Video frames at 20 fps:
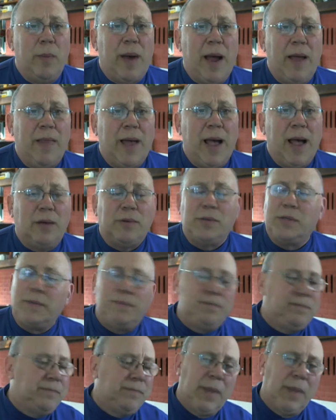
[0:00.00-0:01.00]
buy the house.
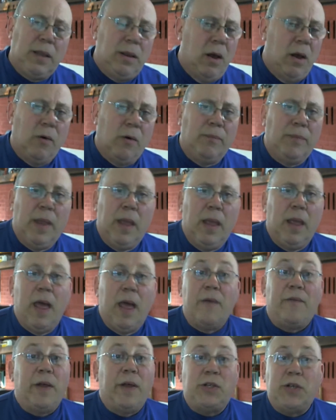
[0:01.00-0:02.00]
No,
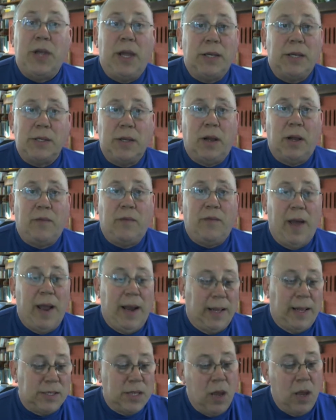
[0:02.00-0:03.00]
FHA isn't going to
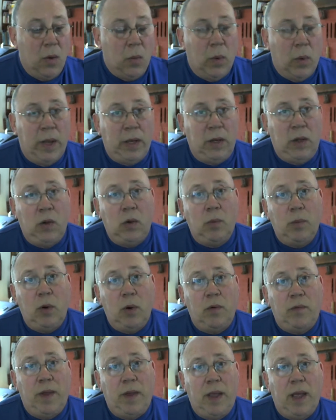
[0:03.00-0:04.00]
finance. When you
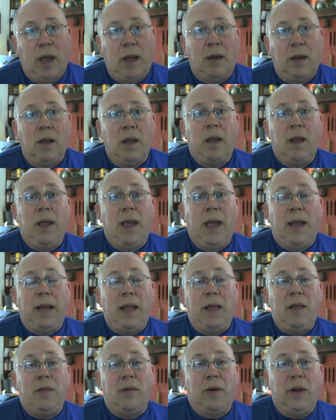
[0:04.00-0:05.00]
move in, it
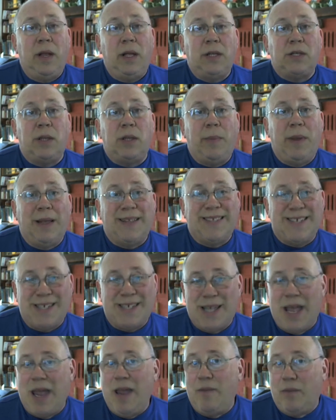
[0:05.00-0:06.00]
either needs to be in
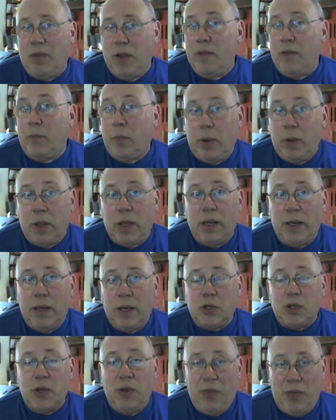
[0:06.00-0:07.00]
safe, livable
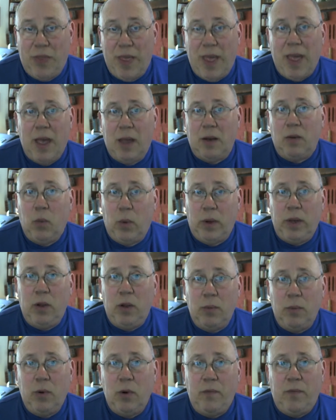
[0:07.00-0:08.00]
condition then when
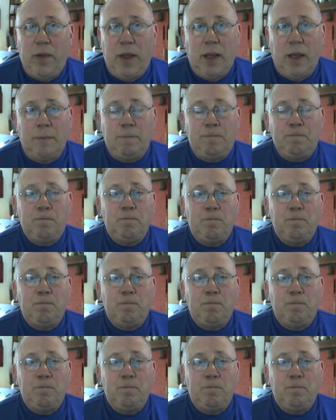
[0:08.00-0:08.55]
you move in,